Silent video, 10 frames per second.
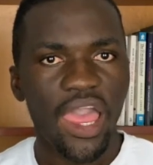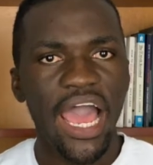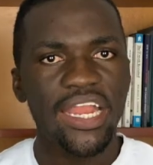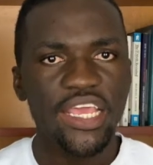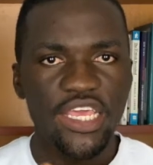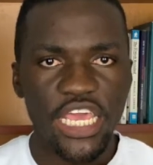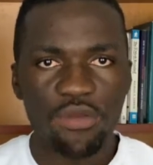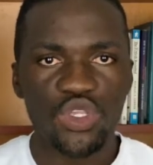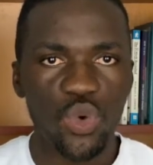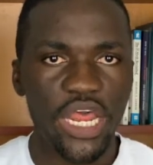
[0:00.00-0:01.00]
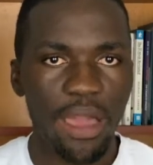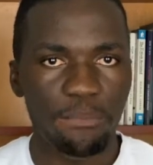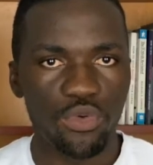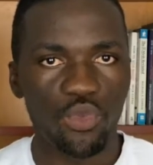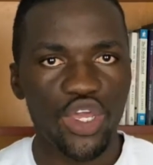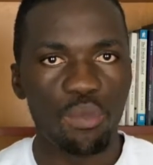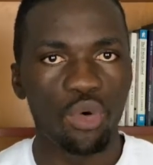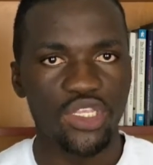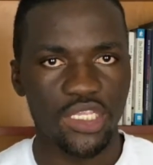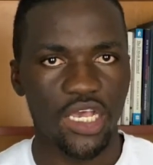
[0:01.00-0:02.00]
And here is what happens when you
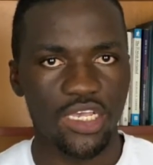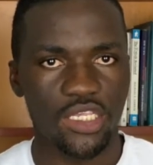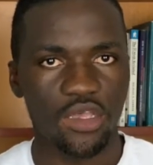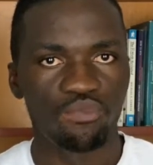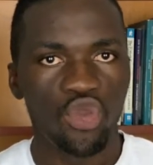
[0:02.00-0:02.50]
multitask.